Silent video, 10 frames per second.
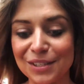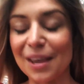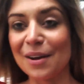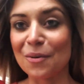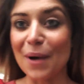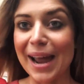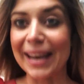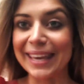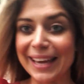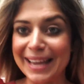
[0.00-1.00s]
is
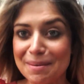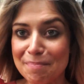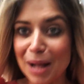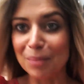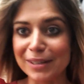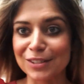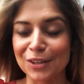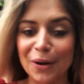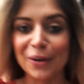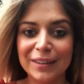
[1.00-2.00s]
right here in Melbourne,
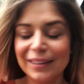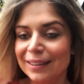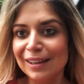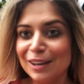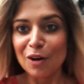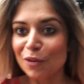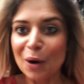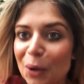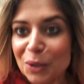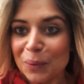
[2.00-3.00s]
so of
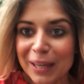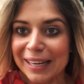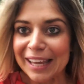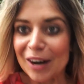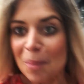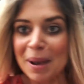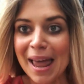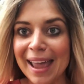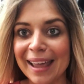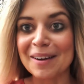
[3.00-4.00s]
course we're going to get on a
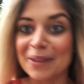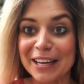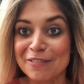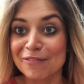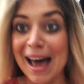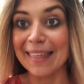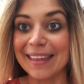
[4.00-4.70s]
plane and we're going to fly